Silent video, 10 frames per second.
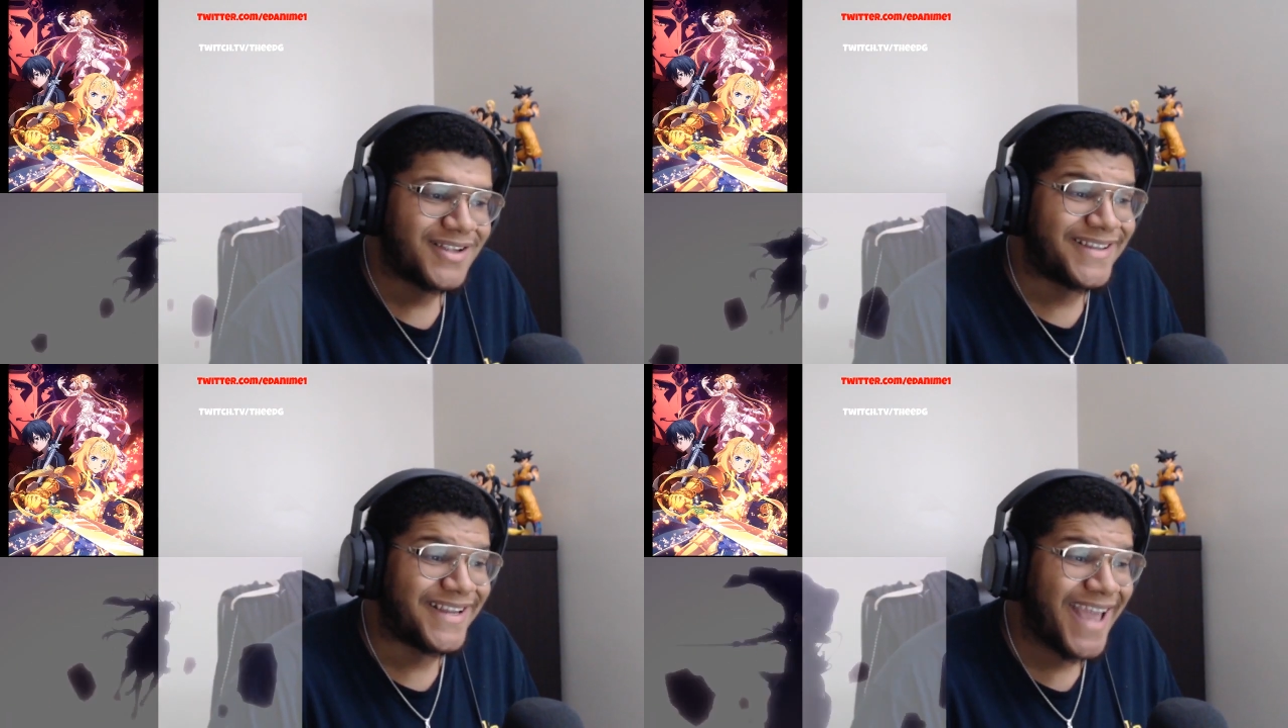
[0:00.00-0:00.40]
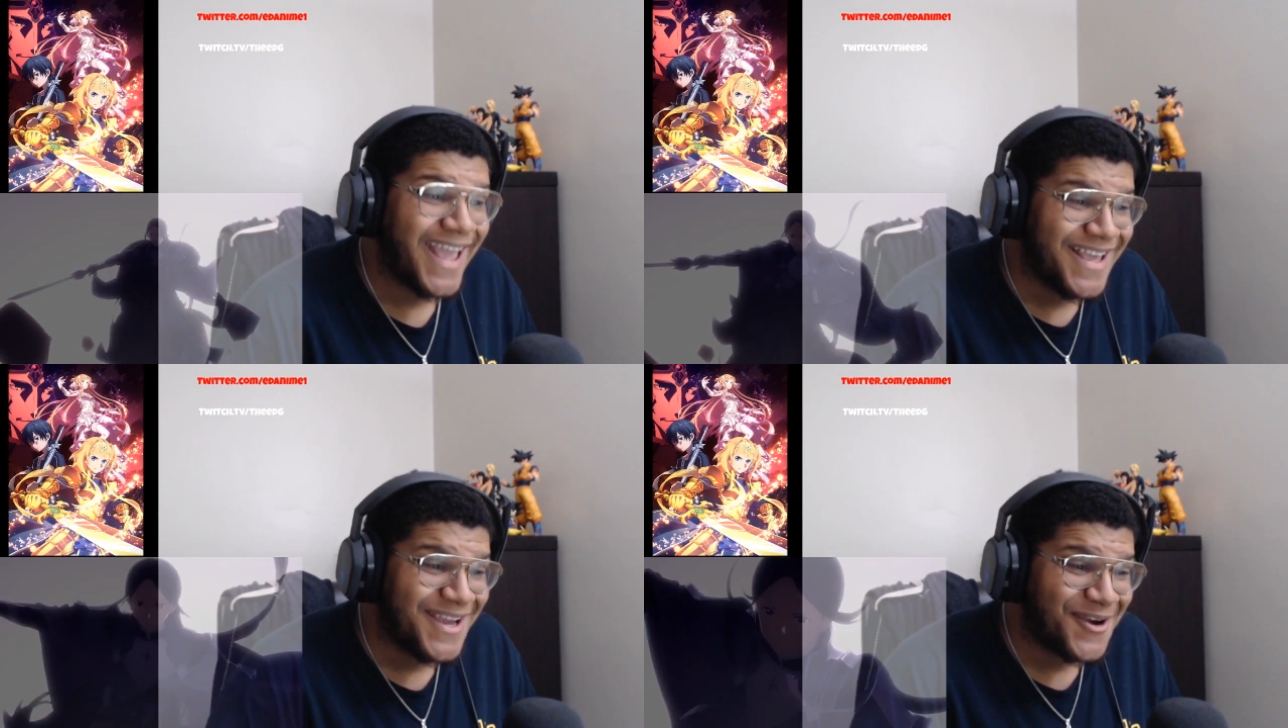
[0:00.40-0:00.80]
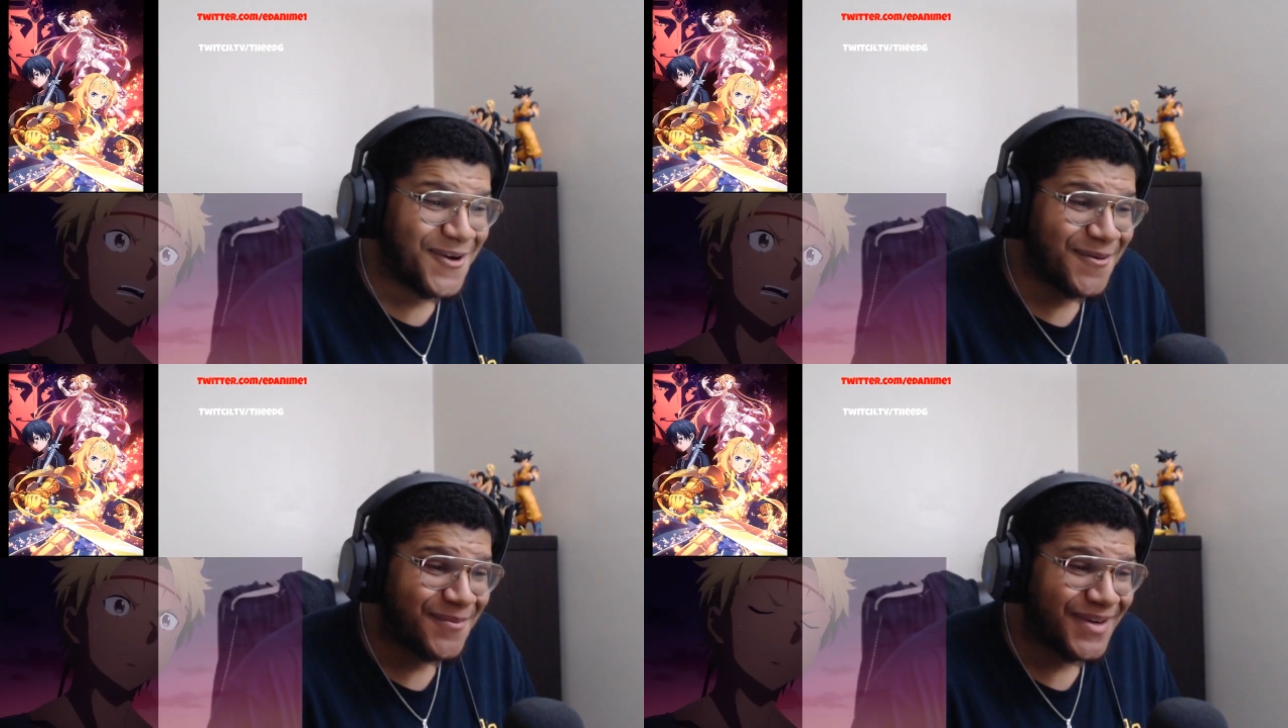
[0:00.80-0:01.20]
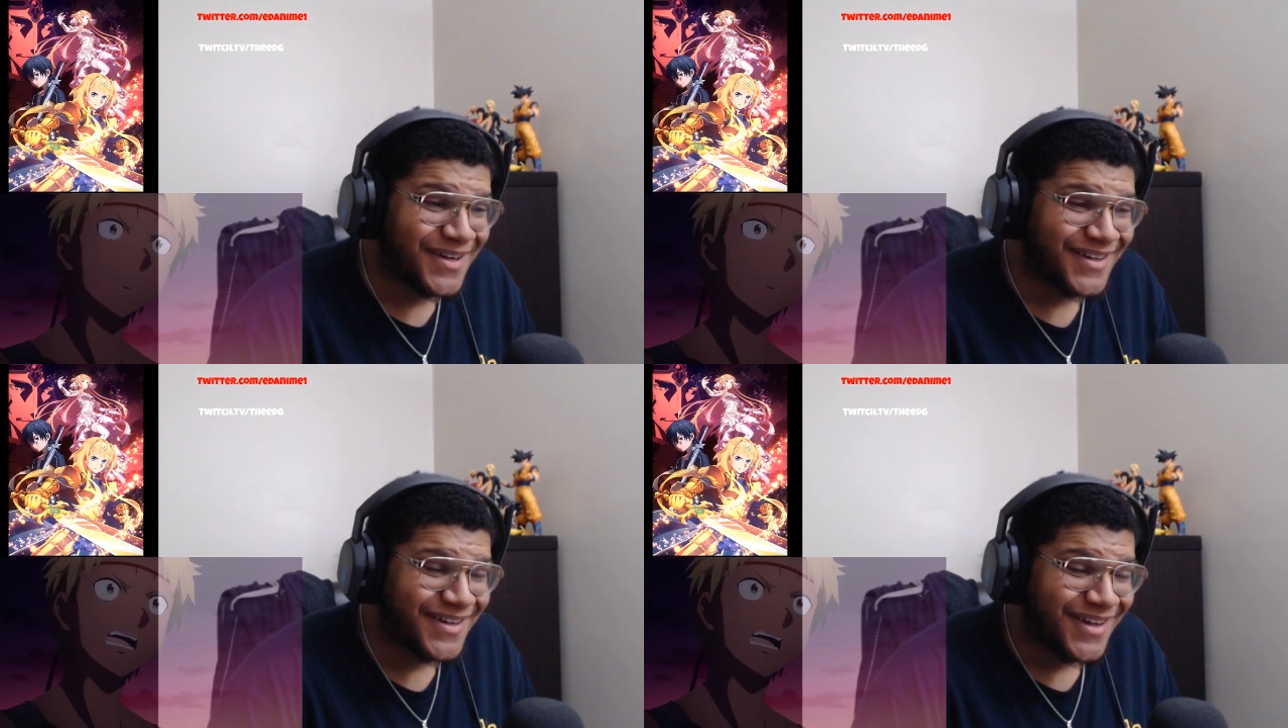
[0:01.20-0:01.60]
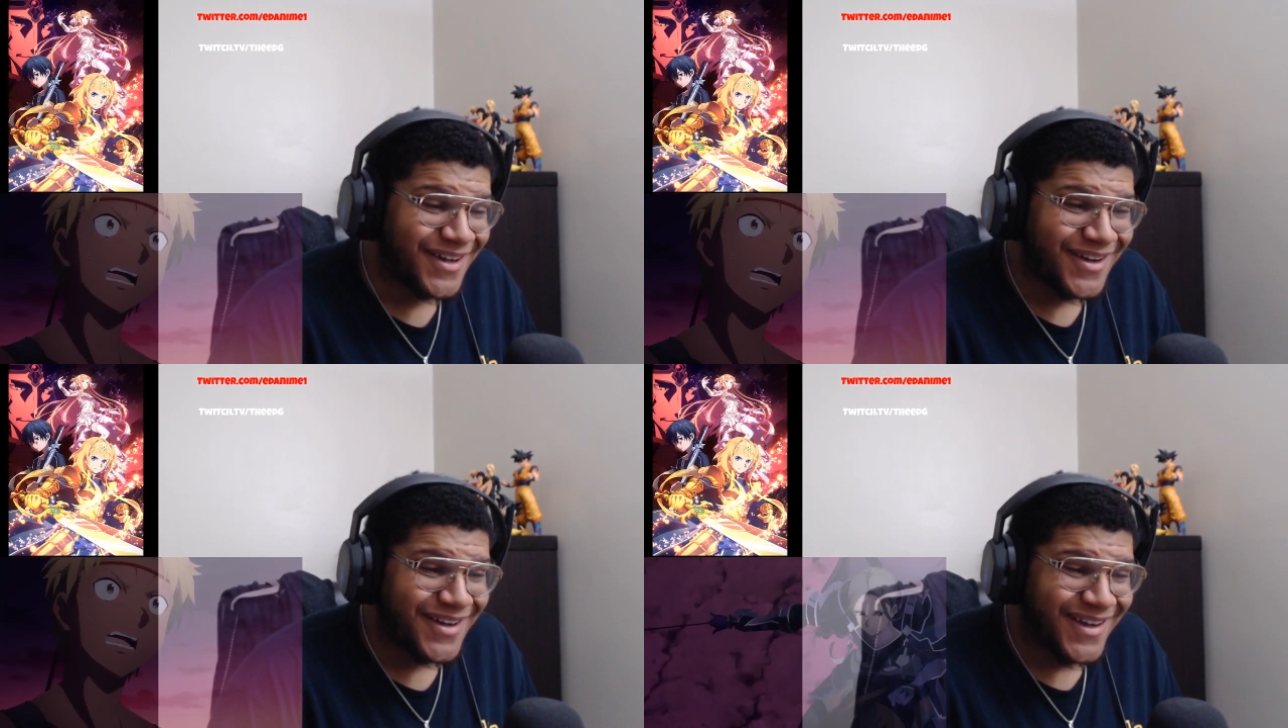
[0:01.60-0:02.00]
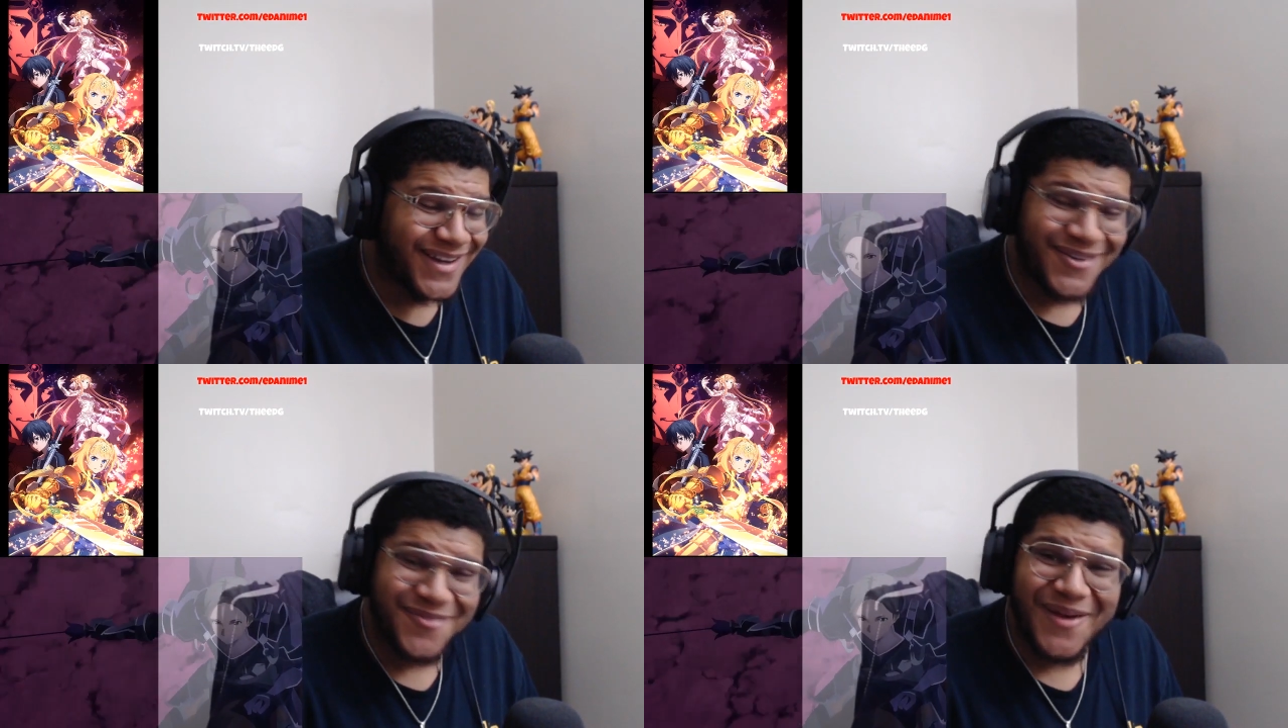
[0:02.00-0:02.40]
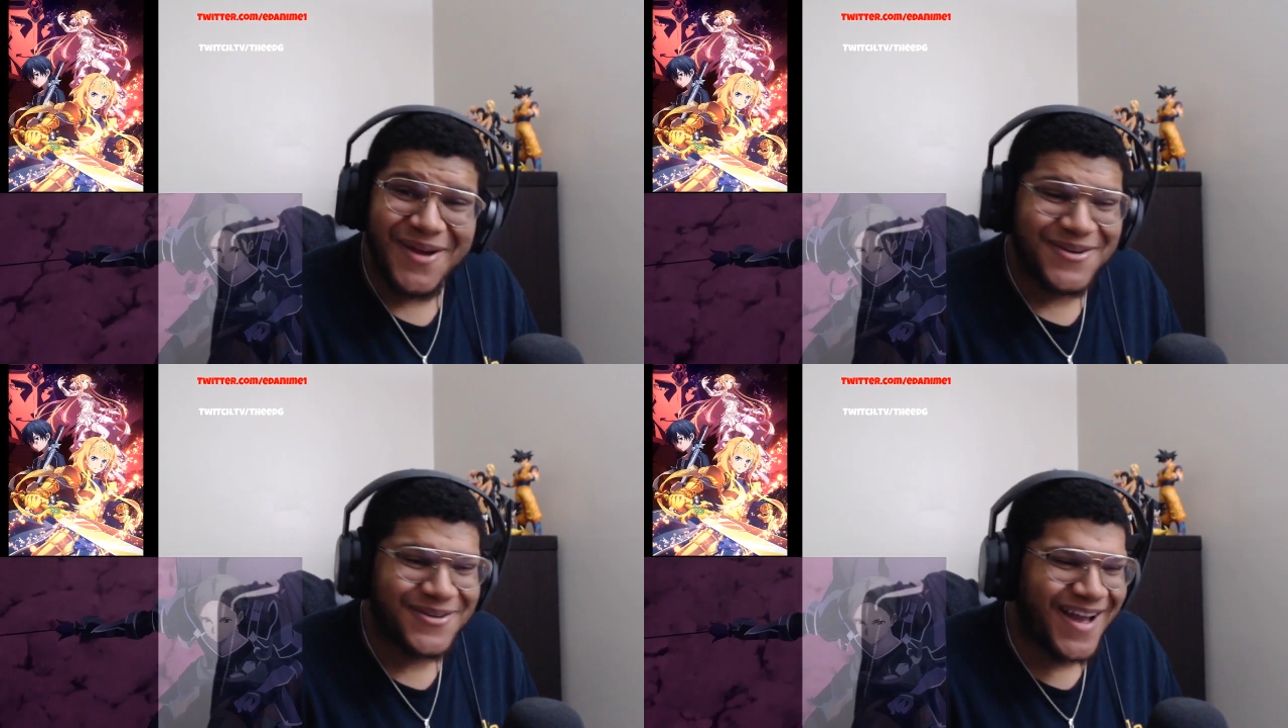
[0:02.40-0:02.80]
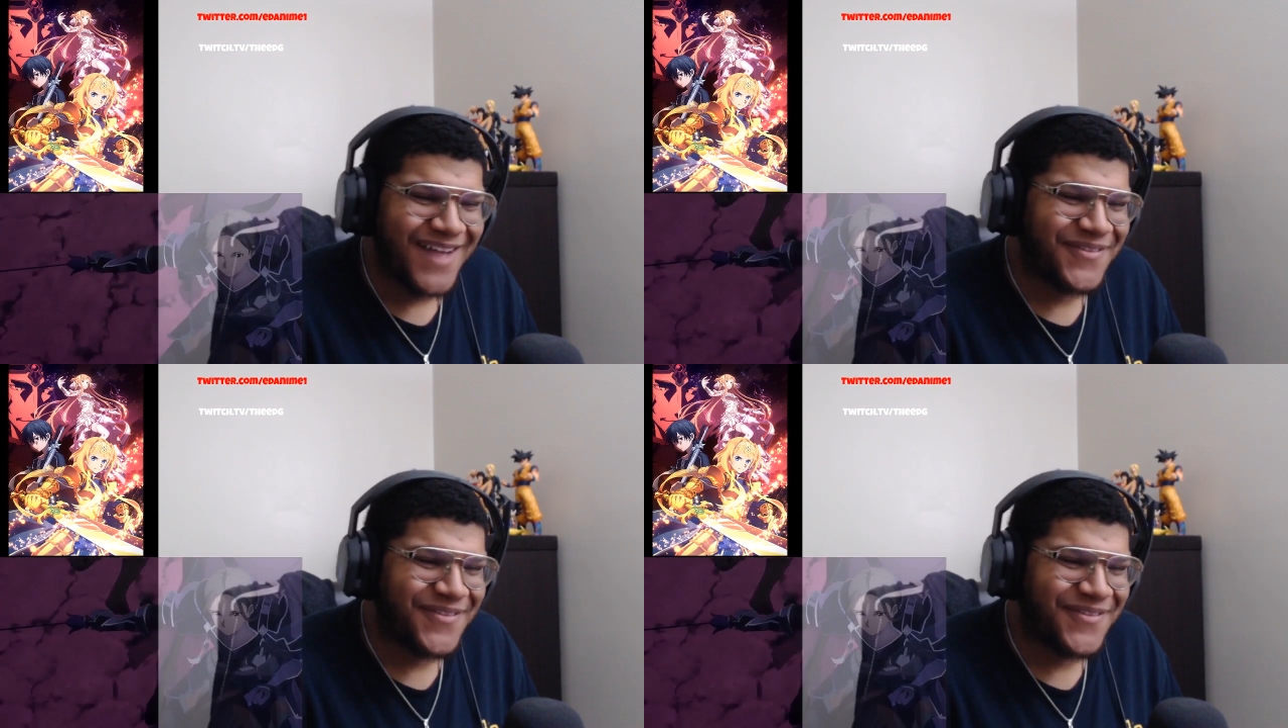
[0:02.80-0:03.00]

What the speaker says: Damn! Bro, I